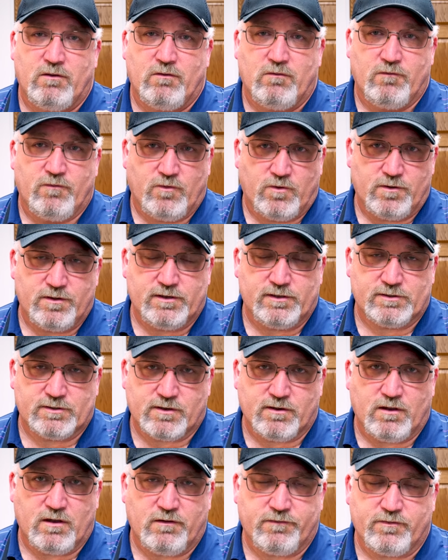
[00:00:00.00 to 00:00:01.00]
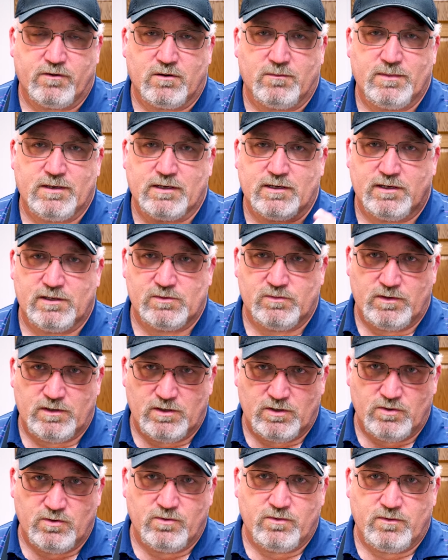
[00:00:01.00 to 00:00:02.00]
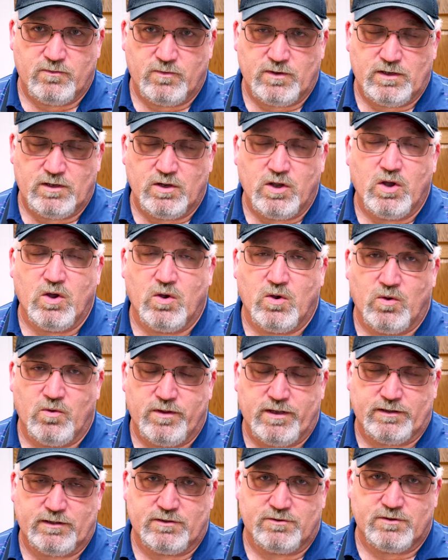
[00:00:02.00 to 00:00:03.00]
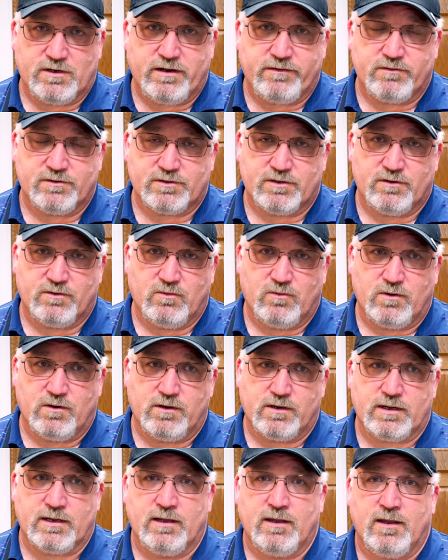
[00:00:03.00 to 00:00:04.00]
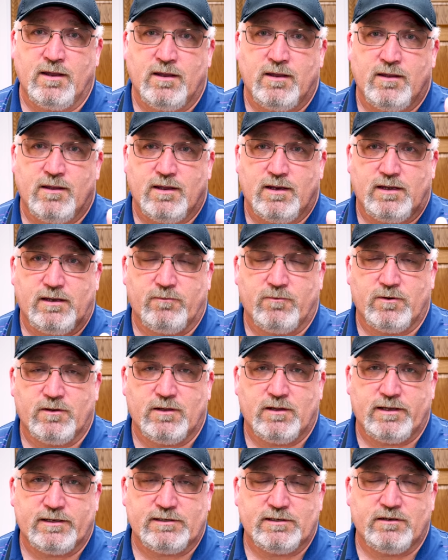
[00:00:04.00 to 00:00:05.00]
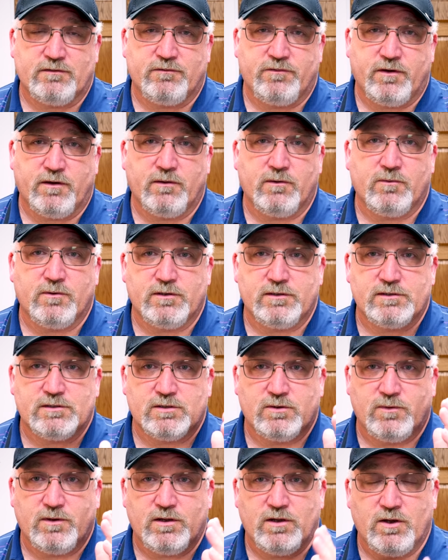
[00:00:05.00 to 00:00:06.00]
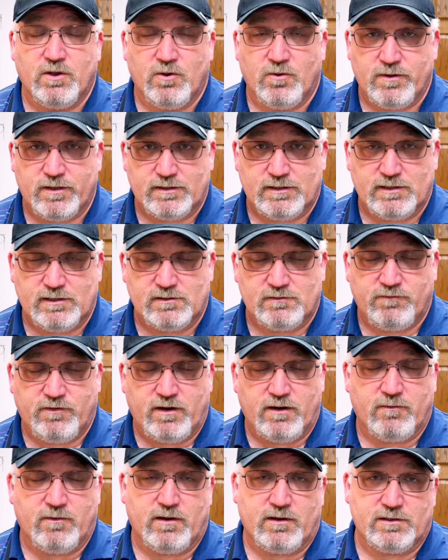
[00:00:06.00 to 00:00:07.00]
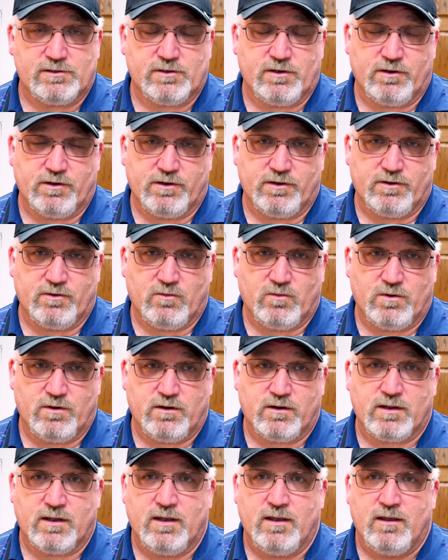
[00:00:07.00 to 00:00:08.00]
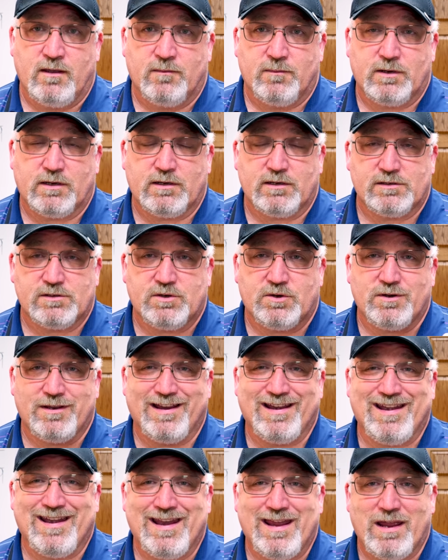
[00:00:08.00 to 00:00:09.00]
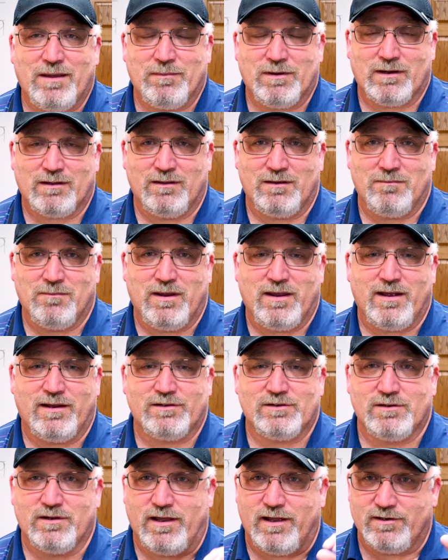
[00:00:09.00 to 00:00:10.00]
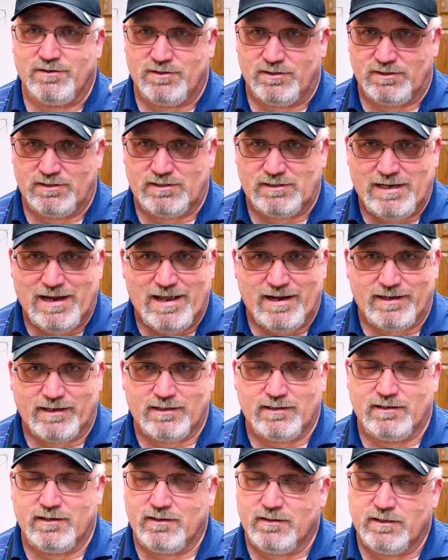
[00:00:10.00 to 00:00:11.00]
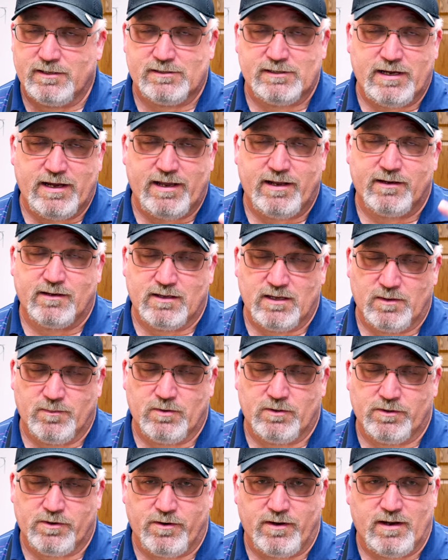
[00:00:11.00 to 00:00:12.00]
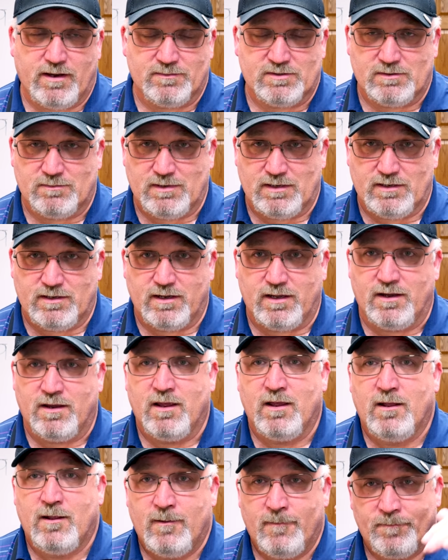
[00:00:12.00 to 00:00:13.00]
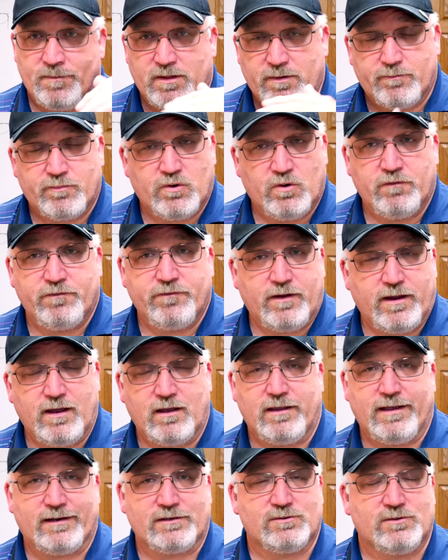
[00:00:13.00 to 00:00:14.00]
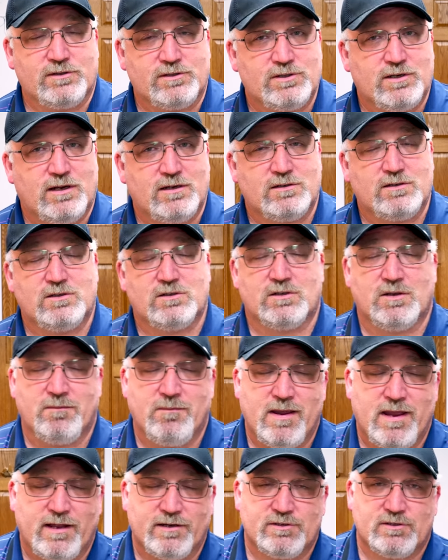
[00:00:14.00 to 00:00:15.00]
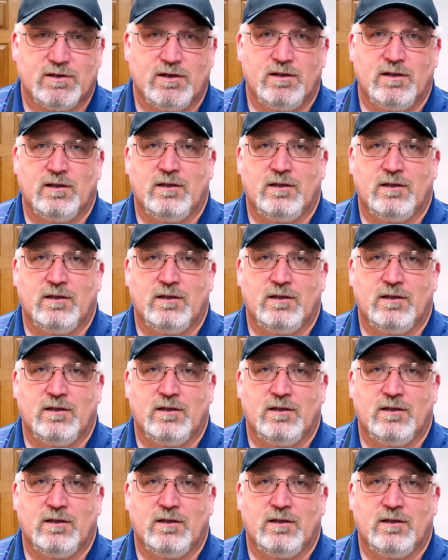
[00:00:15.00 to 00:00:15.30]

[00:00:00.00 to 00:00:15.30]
for this golfer, because we know that the driver is going to work, and he really likes hitting fairway woods, so we know that these fairways are going to work because they're dynamically matched, not just statically, let's add a couple of grams and be done. The profile actually changes to match